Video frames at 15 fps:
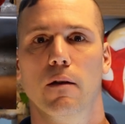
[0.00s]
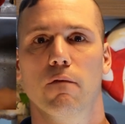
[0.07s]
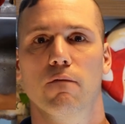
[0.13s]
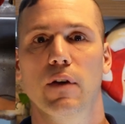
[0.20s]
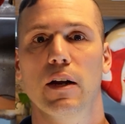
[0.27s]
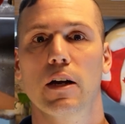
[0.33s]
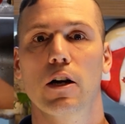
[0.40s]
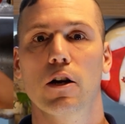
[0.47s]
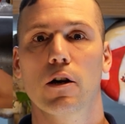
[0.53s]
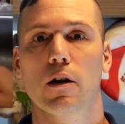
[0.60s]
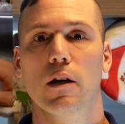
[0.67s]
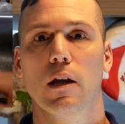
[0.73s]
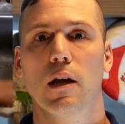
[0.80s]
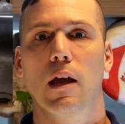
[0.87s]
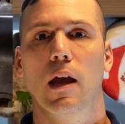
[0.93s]
Vinegar
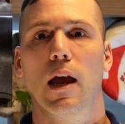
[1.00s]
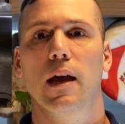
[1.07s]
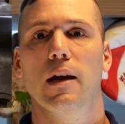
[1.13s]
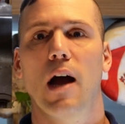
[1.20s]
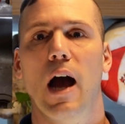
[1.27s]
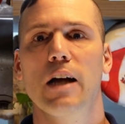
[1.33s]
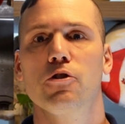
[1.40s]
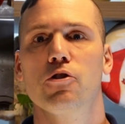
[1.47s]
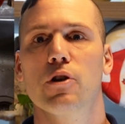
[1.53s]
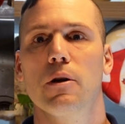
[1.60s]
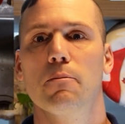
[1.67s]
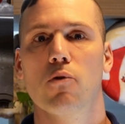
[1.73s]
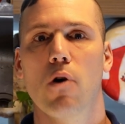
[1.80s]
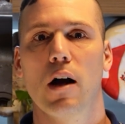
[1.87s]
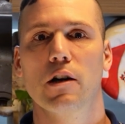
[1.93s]
and
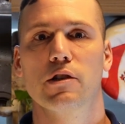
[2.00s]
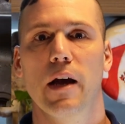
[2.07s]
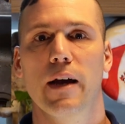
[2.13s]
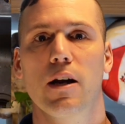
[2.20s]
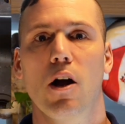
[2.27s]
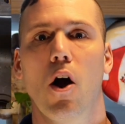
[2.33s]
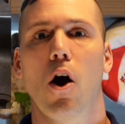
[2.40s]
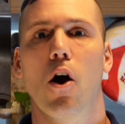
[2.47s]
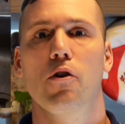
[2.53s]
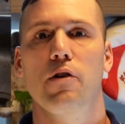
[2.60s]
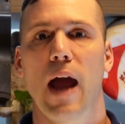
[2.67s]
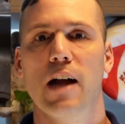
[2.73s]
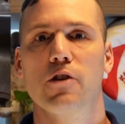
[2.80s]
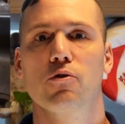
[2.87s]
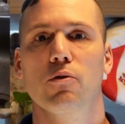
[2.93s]
hydrogen peroxide are
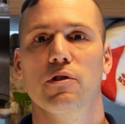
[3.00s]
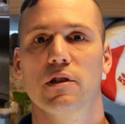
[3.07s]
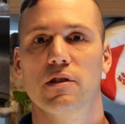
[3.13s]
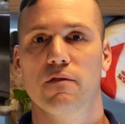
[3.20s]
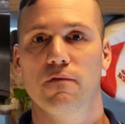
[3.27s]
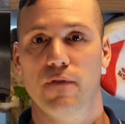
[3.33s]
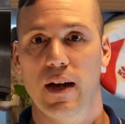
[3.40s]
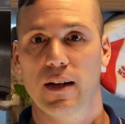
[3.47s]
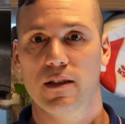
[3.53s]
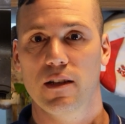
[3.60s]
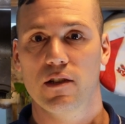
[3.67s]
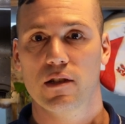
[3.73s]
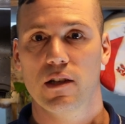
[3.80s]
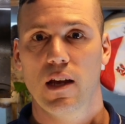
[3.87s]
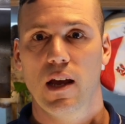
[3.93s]
natural
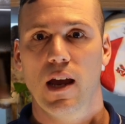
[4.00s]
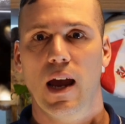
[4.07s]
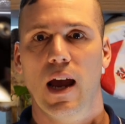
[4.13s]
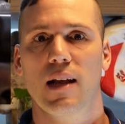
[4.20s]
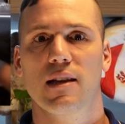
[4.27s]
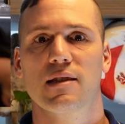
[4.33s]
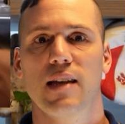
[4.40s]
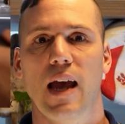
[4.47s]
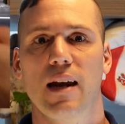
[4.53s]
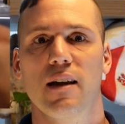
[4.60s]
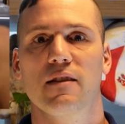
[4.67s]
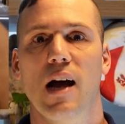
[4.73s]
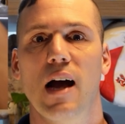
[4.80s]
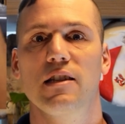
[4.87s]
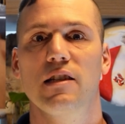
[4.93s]
disinfectants and
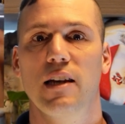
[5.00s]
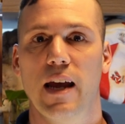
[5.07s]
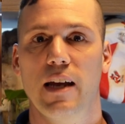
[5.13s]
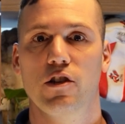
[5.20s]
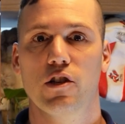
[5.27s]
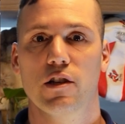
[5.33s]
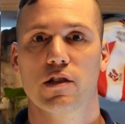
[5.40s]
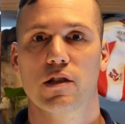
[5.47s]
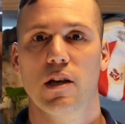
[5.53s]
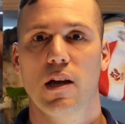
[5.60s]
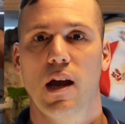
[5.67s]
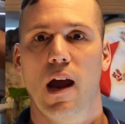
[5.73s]
sanitizing agents,